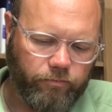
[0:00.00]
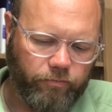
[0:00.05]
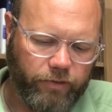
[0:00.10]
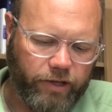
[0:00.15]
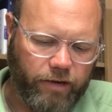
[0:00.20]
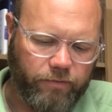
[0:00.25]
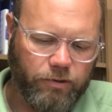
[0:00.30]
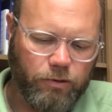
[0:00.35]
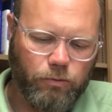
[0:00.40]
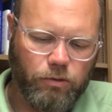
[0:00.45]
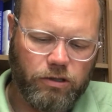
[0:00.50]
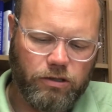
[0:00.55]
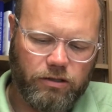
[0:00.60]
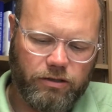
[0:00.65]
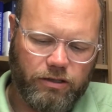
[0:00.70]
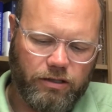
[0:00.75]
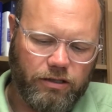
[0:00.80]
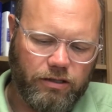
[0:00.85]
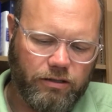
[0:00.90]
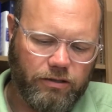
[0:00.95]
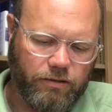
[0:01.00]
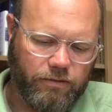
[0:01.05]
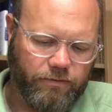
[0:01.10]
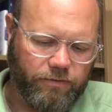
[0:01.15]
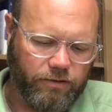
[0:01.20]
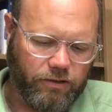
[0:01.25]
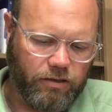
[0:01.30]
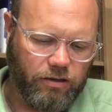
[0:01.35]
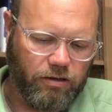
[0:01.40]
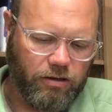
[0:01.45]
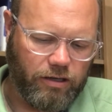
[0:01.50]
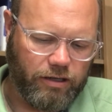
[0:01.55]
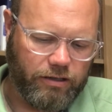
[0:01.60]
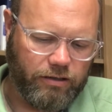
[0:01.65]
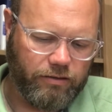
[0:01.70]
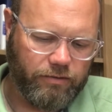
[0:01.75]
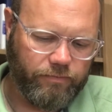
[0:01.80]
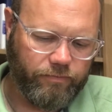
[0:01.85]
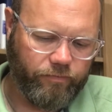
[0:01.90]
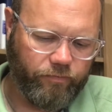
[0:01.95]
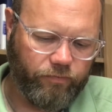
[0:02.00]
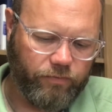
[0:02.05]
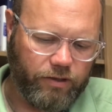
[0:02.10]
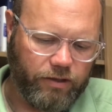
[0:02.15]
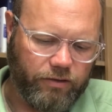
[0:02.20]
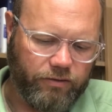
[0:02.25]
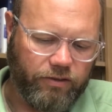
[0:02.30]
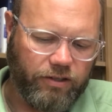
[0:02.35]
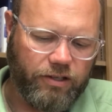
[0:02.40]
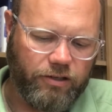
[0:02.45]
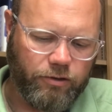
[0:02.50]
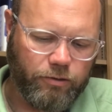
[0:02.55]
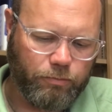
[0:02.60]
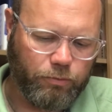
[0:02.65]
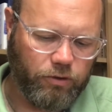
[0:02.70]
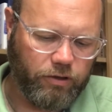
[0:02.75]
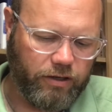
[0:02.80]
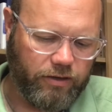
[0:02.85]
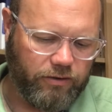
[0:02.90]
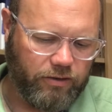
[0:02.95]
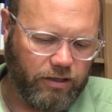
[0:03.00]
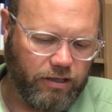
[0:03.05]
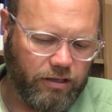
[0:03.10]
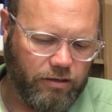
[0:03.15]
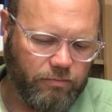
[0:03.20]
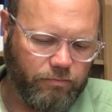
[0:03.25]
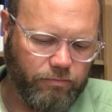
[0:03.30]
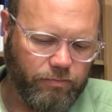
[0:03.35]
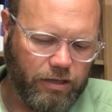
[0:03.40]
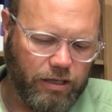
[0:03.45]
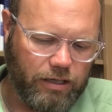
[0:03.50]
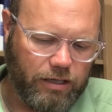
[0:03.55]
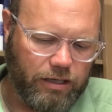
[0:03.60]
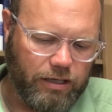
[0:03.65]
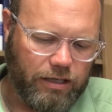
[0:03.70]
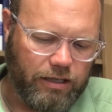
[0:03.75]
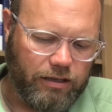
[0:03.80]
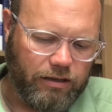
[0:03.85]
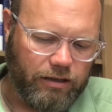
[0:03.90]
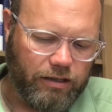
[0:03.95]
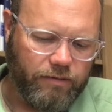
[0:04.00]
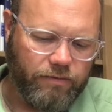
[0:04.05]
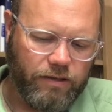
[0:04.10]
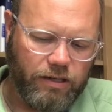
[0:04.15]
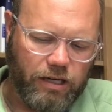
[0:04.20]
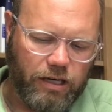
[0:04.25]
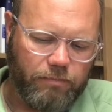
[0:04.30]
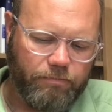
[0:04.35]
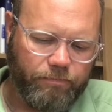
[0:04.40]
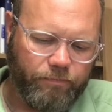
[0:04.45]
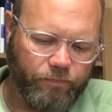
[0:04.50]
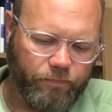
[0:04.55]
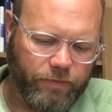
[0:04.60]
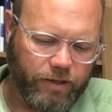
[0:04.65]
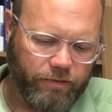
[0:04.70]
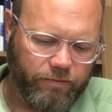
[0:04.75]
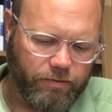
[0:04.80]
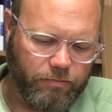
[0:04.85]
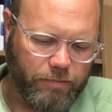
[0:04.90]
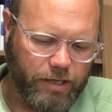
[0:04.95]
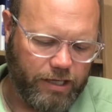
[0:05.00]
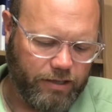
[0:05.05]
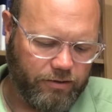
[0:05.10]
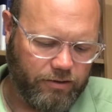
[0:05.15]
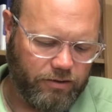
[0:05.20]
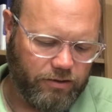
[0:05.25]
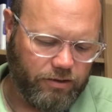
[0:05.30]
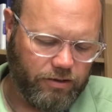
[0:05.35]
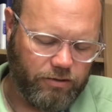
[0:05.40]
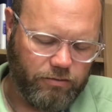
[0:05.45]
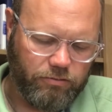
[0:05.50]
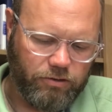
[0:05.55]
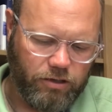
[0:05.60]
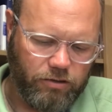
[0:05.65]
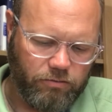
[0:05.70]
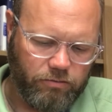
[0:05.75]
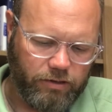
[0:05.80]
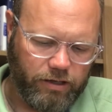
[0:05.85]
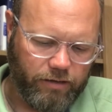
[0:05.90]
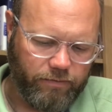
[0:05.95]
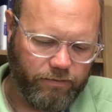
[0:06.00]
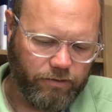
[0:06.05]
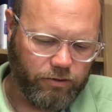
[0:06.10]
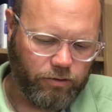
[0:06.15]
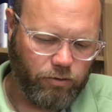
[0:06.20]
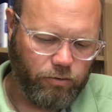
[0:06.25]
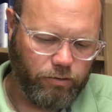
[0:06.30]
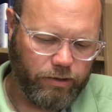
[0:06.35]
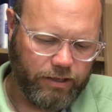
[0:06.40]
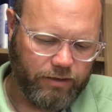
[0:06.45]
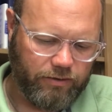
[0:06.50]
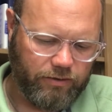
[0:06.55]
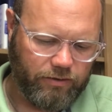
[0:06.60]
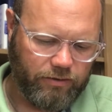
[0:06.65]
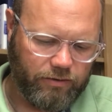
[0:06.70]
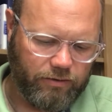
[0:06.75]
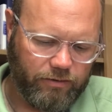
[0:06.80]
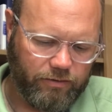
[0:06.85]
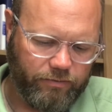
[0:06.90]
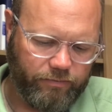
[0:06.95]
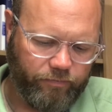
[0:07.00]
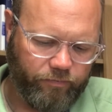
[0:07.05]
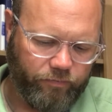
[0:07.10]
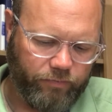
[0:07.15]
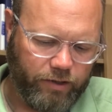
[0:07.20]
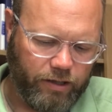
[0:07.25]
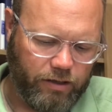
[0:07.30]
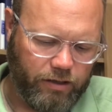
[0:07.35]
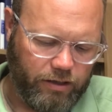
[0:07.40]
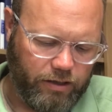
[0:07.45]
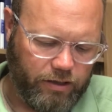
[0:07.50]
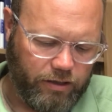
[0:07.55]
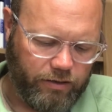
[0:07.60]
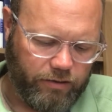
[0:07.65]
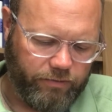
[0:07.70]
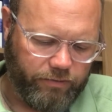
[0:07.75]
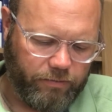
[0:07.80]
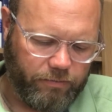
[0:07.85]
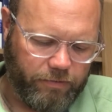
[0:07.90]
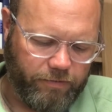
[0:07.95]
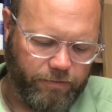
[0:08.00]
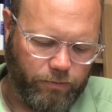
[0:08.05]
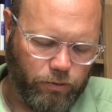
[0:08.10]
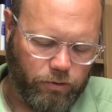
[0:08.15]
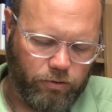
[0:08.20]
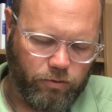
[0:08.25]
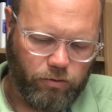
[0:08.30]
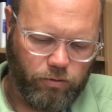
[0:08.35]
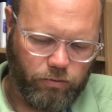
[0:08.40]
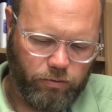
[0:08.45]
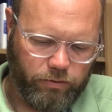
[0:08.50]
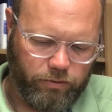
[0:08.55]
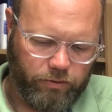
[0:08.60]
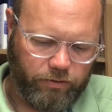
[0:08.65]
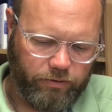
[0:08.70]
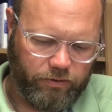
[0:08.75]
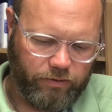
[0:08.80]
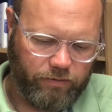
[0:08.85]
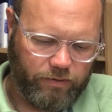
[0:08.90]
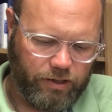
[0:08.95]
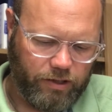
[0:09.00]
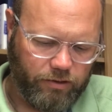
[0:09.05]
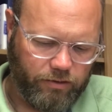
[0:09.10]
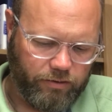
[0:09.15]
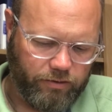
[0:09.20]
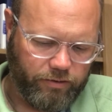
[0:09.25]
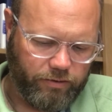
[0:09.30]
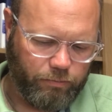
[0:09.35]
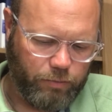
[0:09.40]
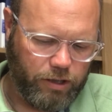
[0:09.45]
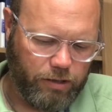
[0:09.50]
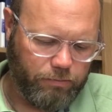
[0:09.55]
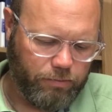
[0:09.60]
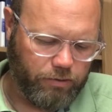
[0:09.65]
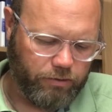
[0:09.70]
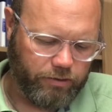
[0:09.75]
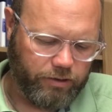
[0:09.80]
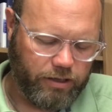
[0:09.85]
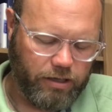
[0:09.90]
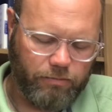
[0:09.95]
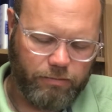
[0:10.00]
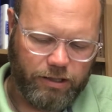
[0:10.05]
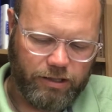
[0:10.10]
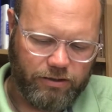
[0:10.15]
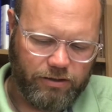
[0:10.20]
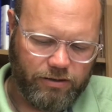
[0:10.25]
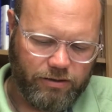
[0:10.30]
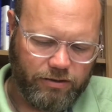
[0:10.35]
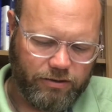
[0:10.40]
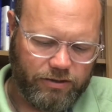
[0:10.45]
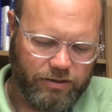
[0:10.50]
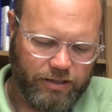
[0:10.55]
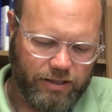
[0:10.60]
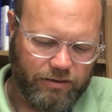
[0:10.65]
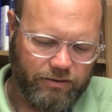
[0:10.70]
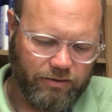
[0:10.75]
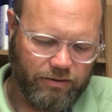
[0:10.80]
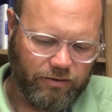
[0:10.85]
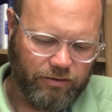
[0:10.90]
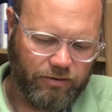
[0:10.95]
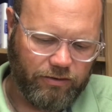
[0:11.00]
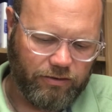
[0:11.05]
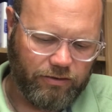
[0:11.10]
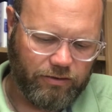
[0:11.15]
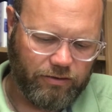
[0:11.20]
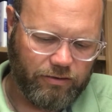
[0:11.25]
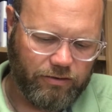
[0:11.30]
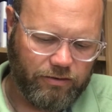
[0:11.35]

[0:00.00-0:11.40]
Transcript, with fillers: Everyone on the hunt for God is here praising Him. Live it up from head to toe. Don't ever quit. From the four corners of the earth, people are coming to their senses.